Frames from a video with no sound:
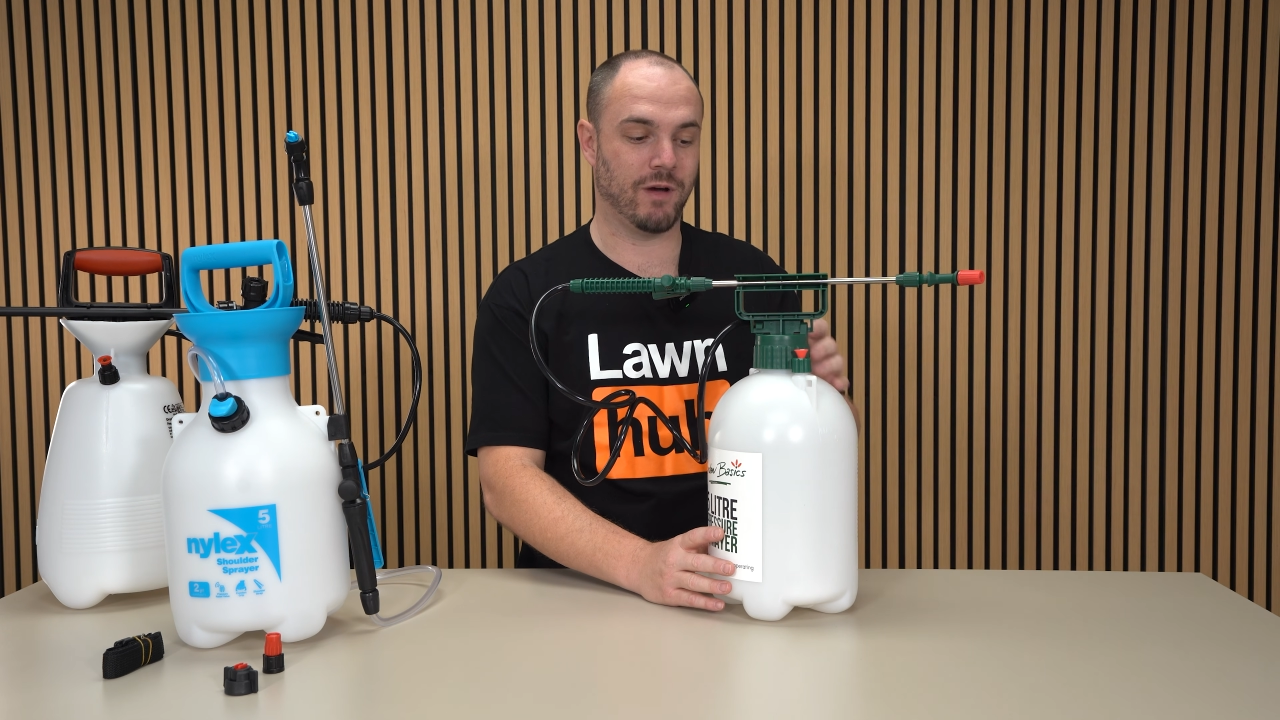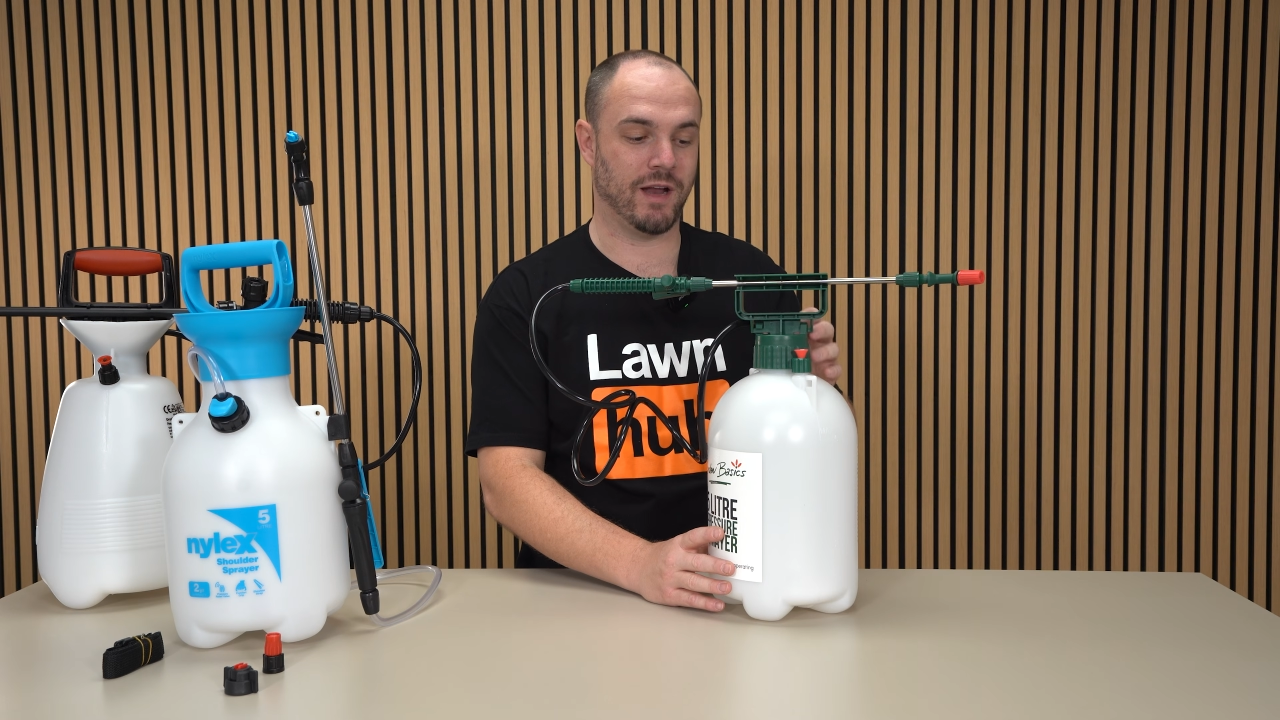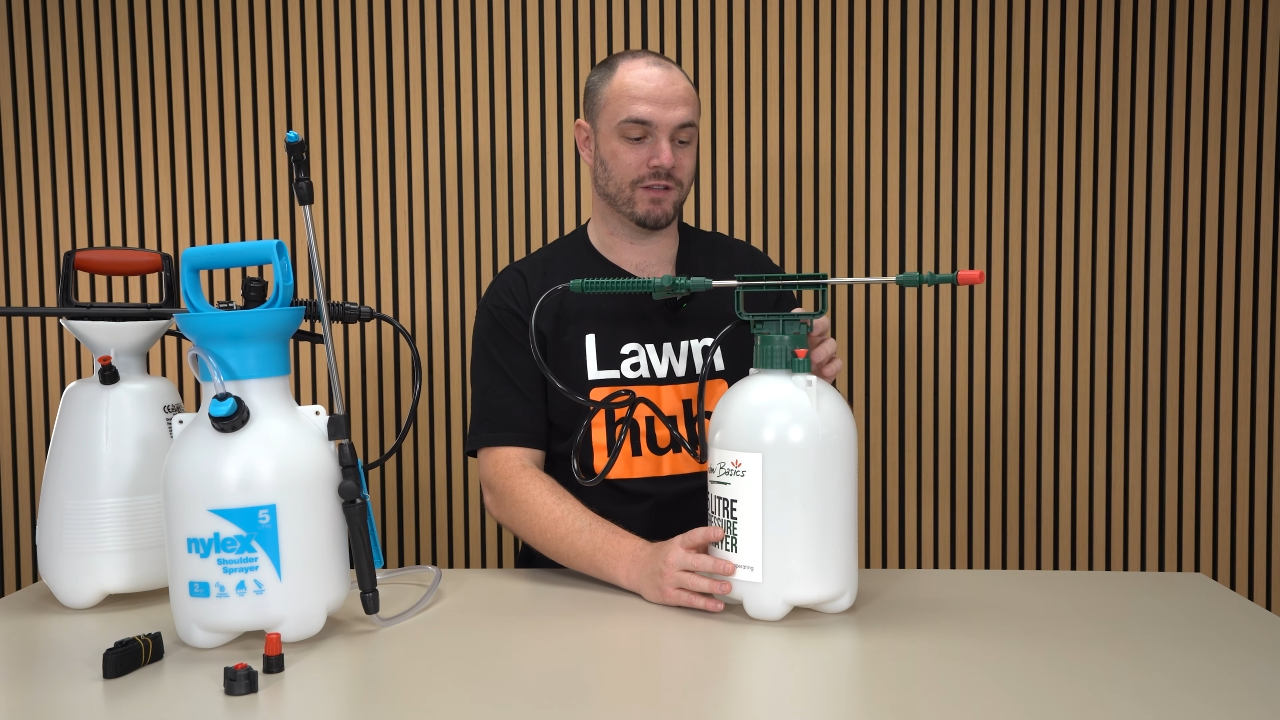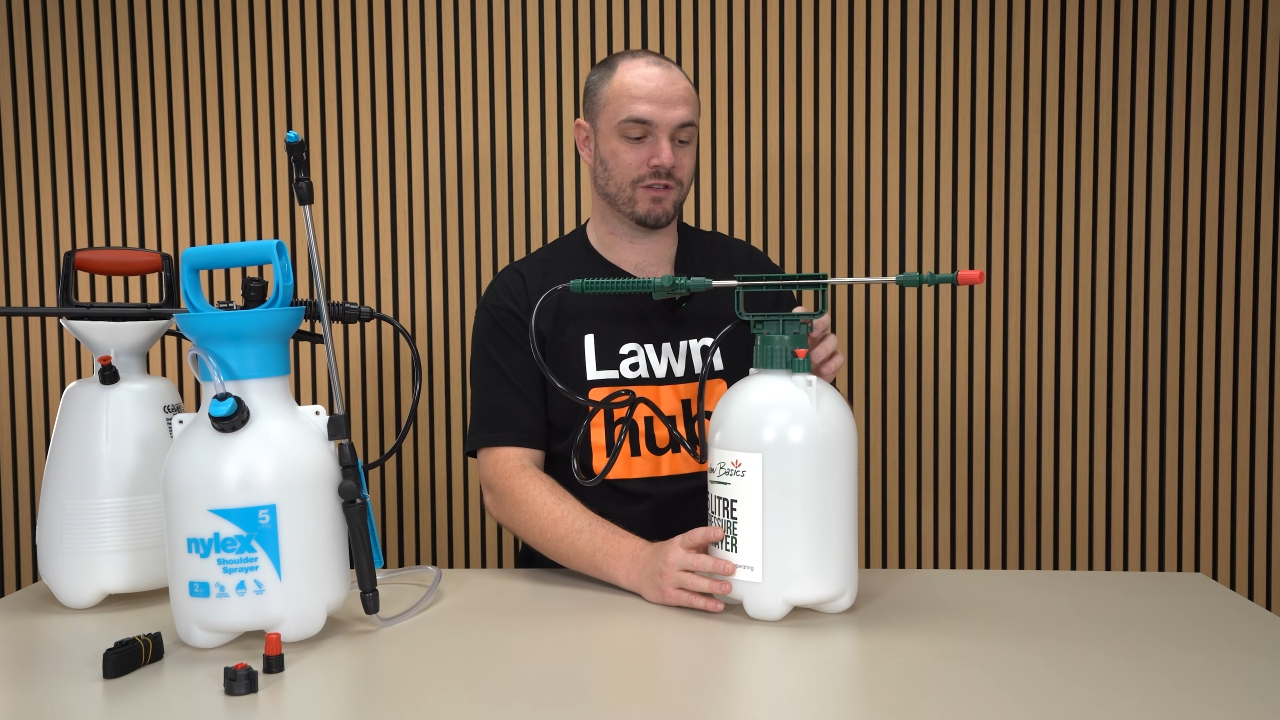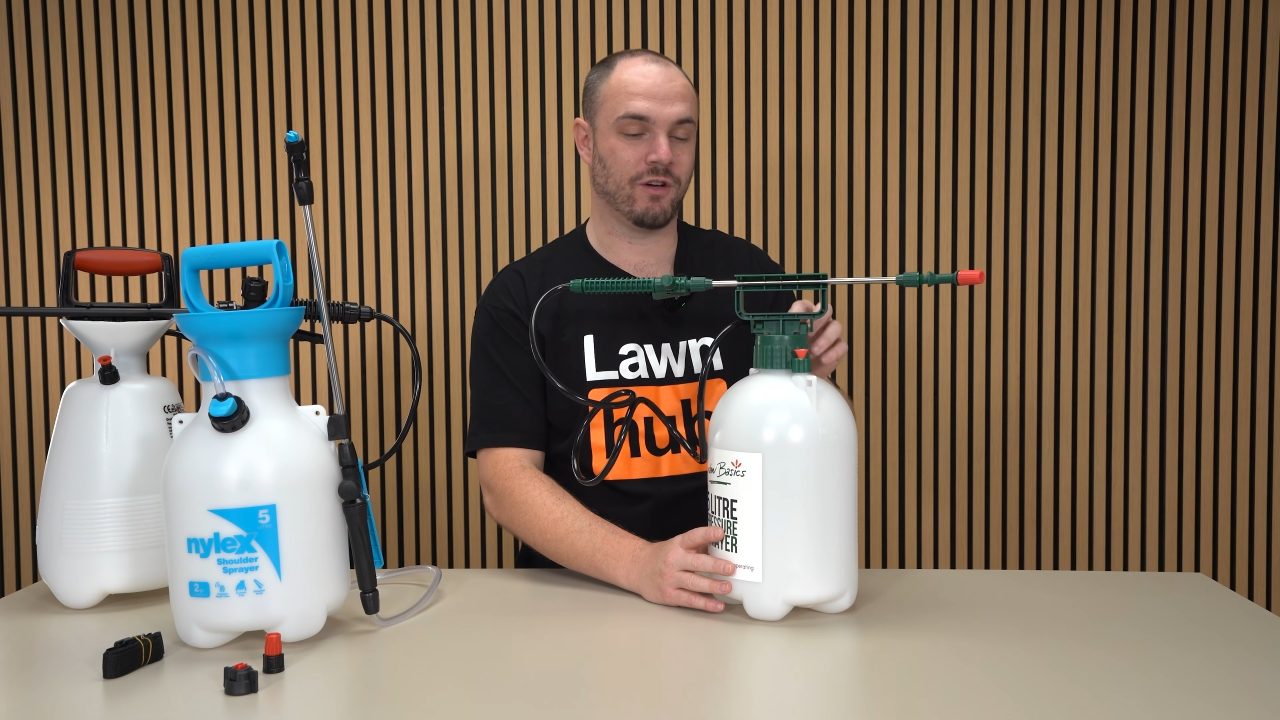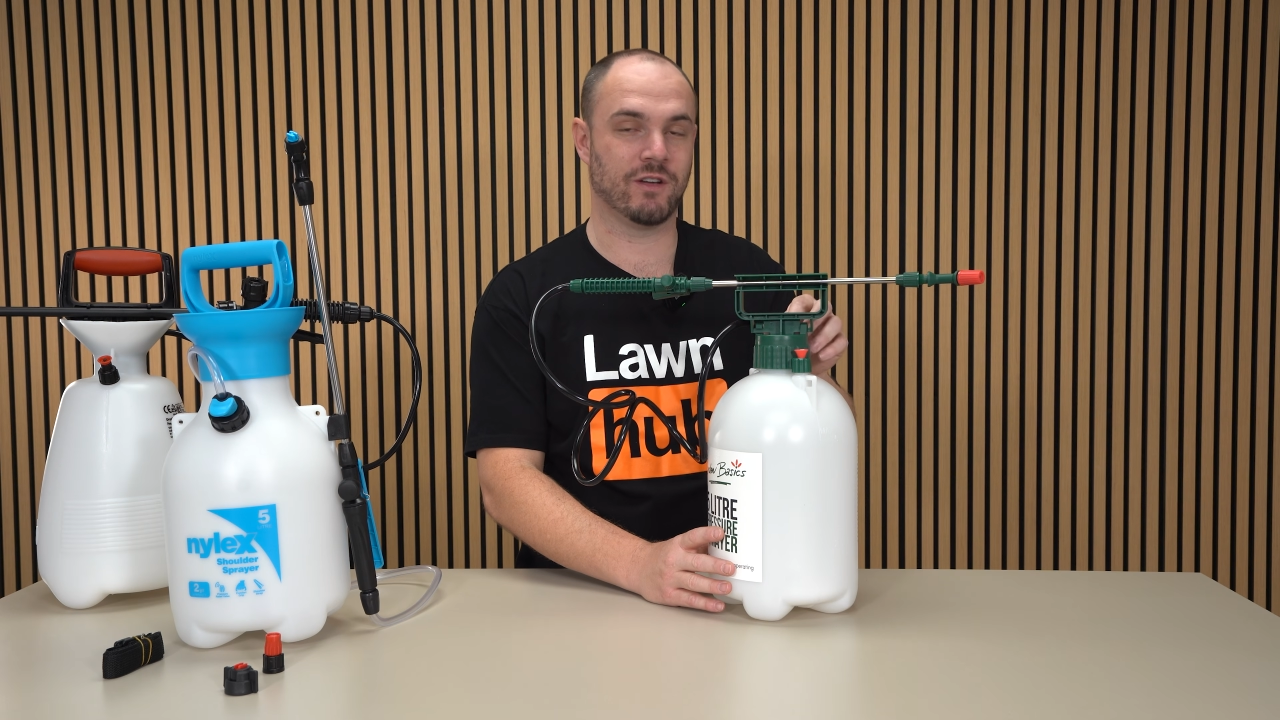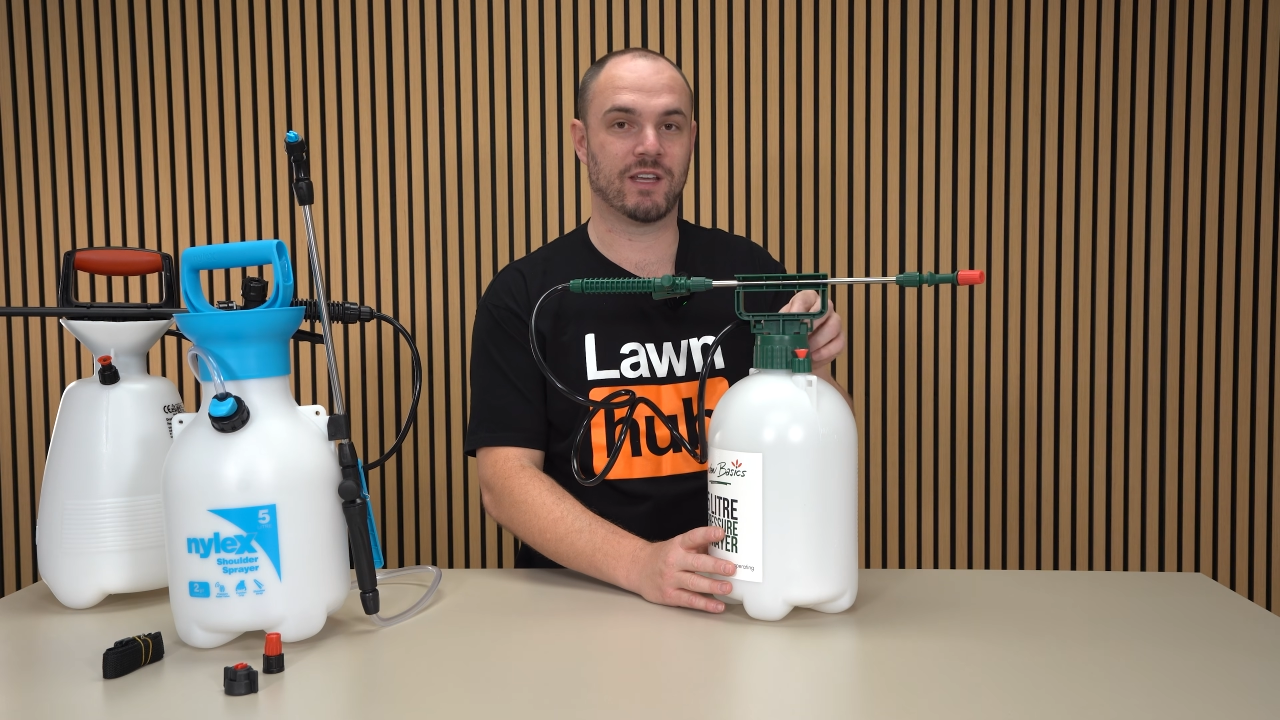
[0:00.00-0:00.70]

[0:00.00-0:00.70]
and it's going to